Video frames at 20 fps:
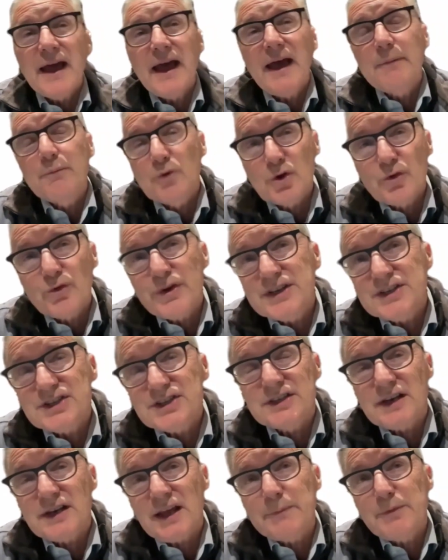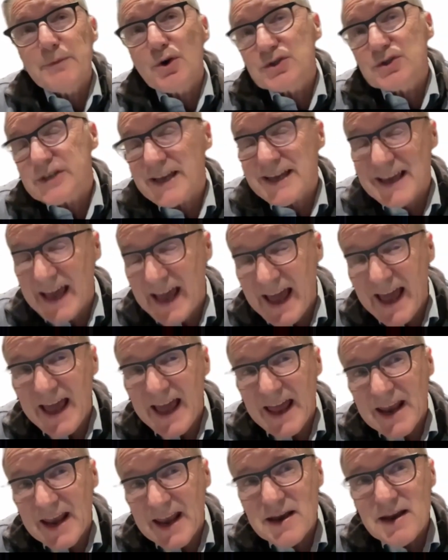And more recently, because I
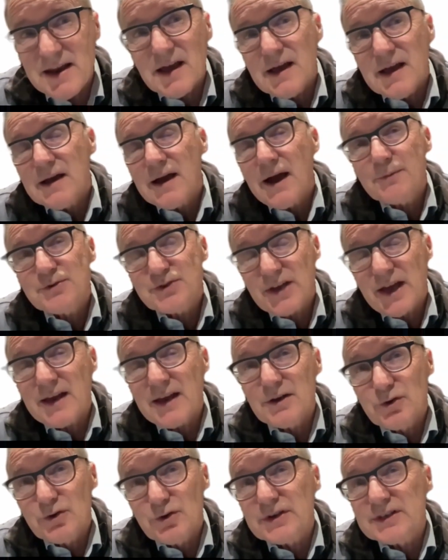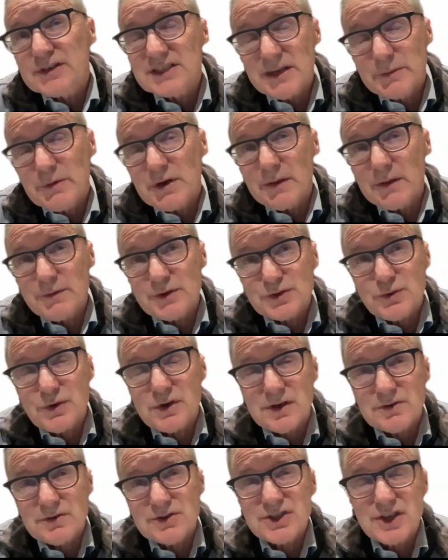can, I'm starting to look at asciminib as well.